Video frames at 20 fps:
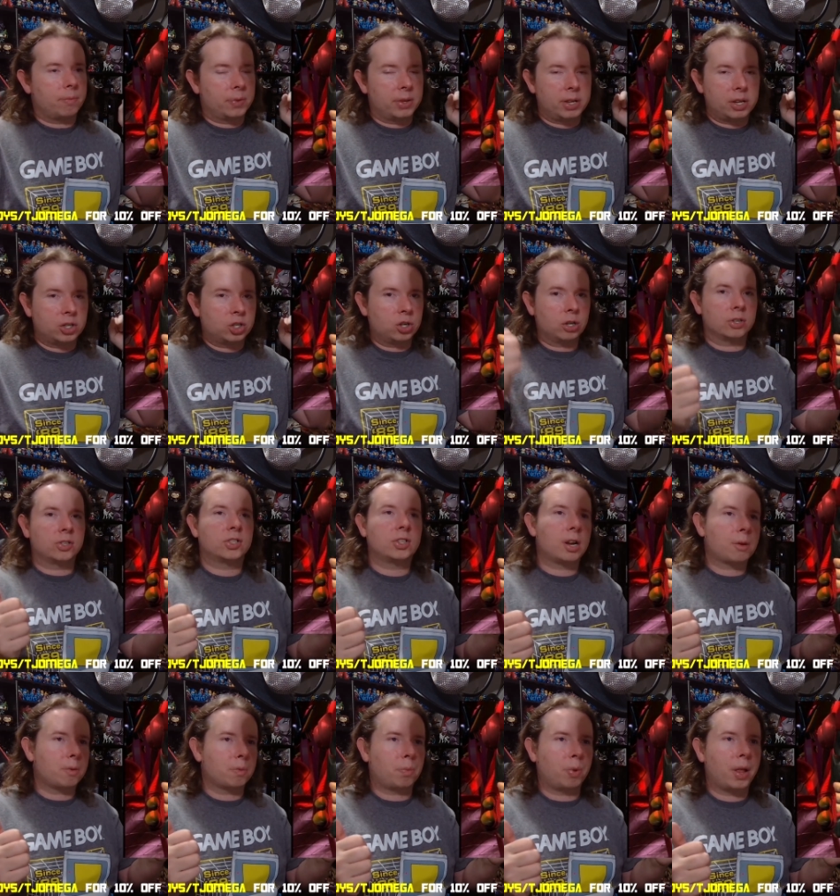you should have
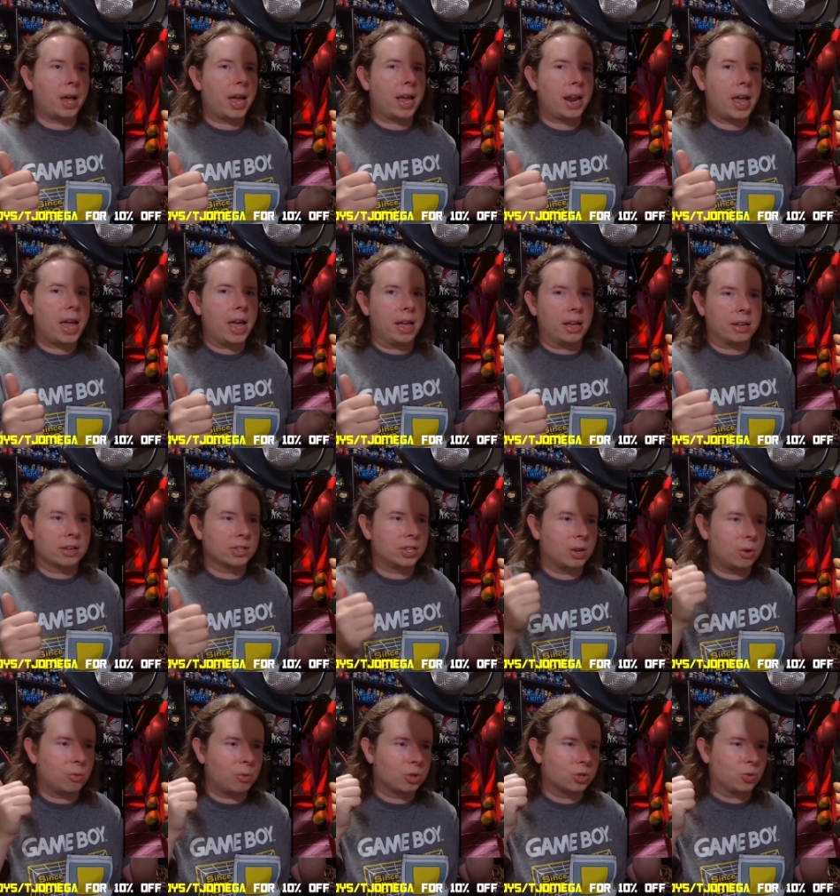stuck with plan A because
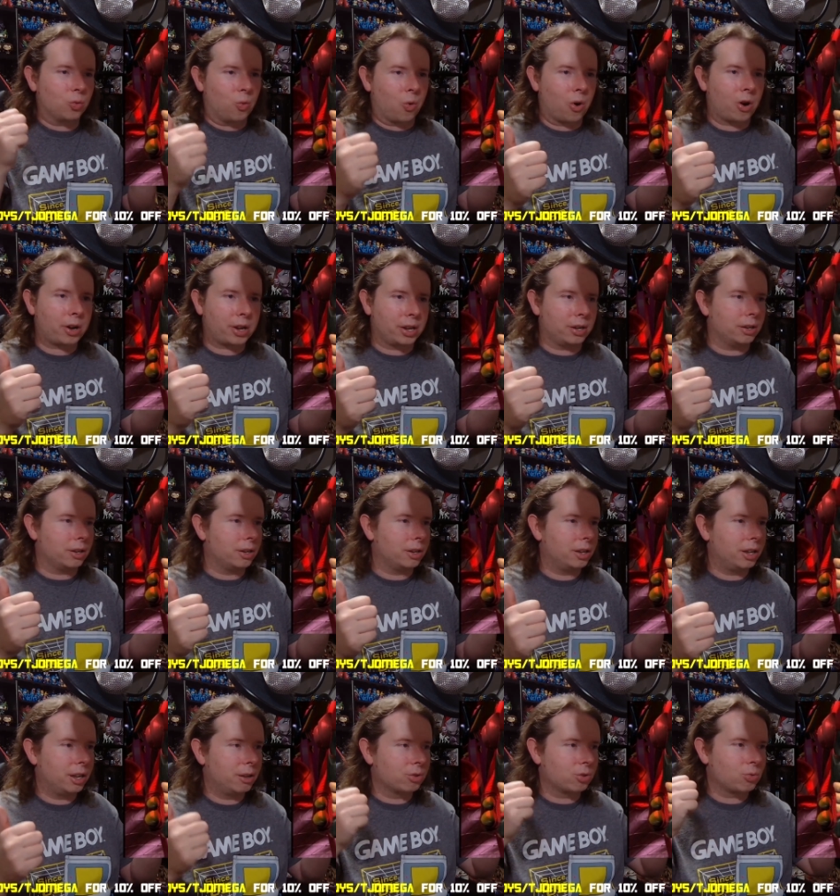it was working.
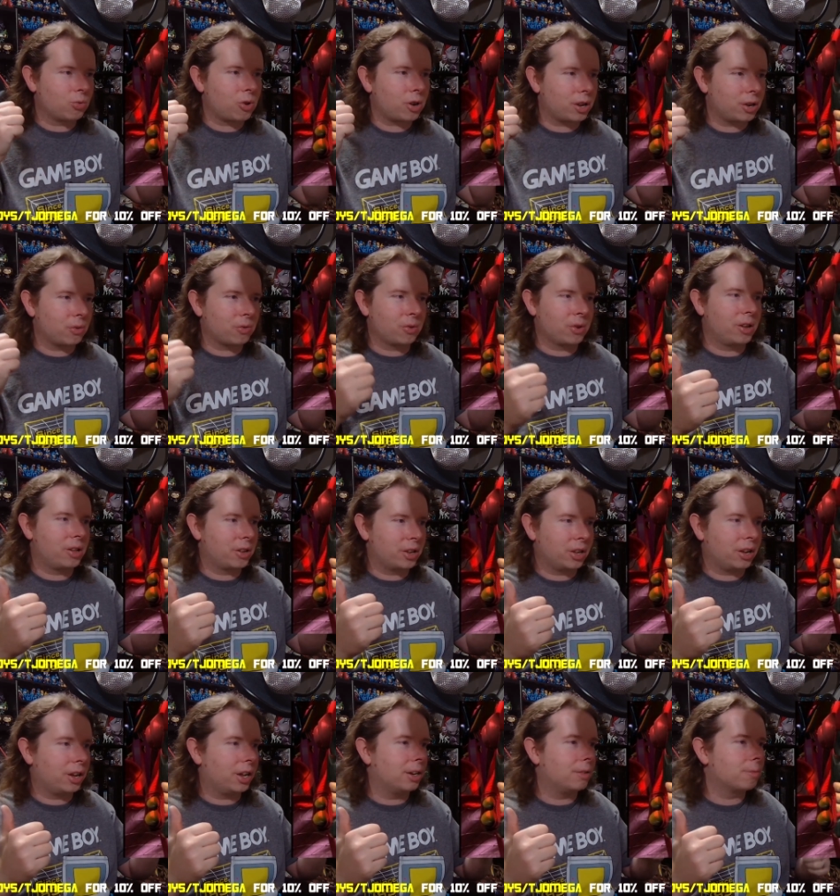It was working real
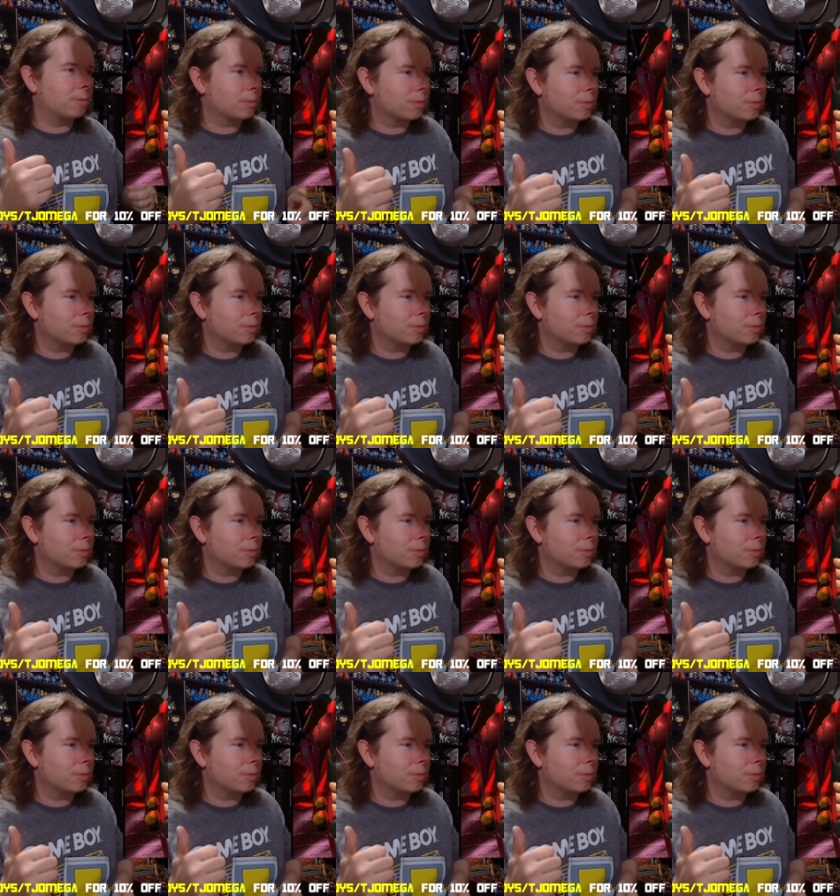good.